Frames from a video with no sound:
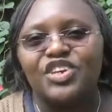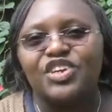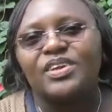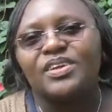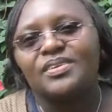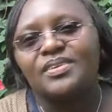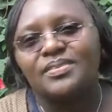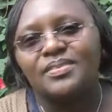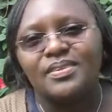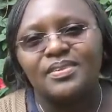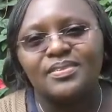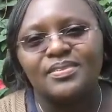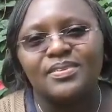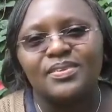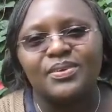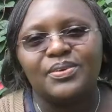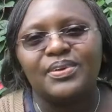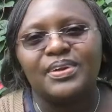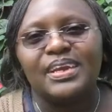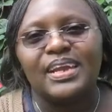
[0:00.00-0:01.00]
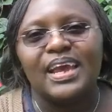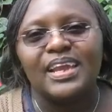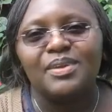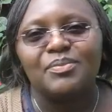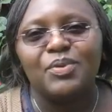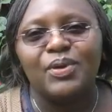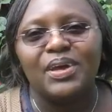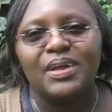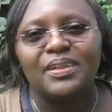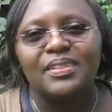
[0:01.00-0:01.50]
geneticist or an
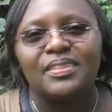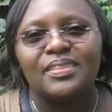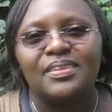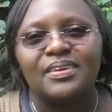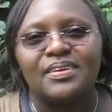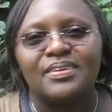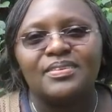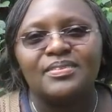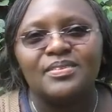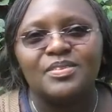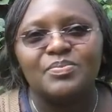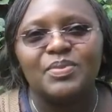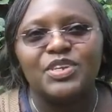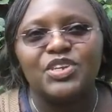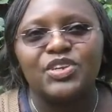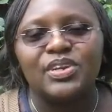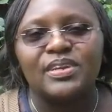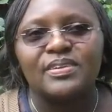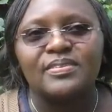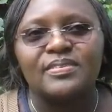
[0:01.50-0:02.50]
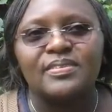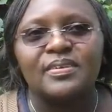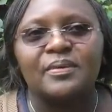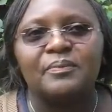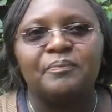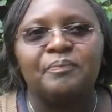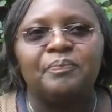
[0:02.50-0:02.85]
animal health specialist.